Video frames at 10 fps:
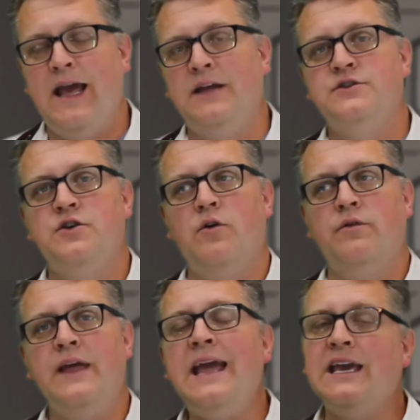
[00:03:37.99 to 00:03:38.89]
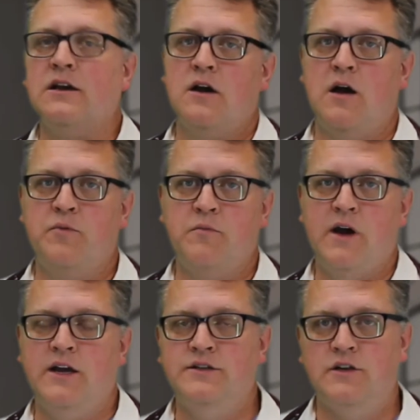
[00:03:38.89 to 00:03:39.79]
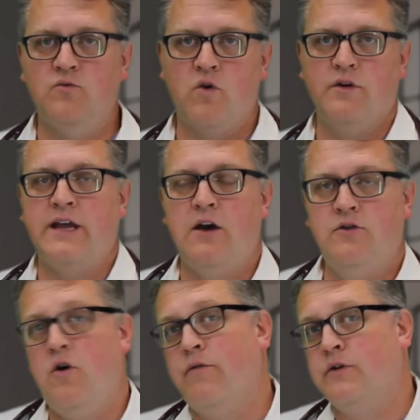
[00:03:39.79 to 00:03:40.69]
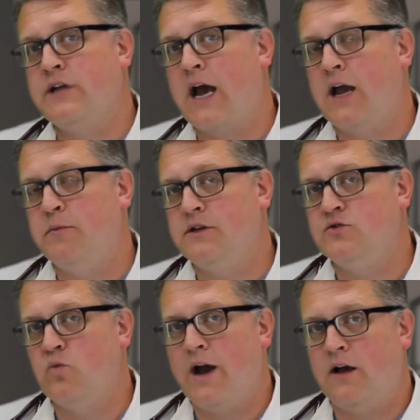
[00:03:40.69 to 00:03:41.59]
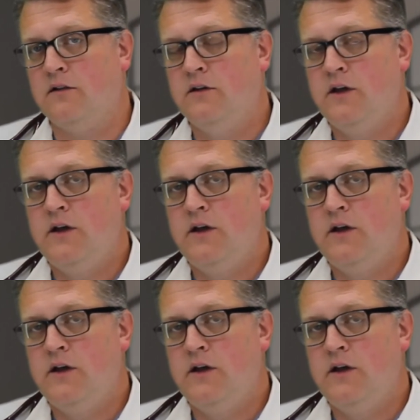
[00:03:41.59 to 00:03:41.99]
And so they get compromised and worn down over time as well.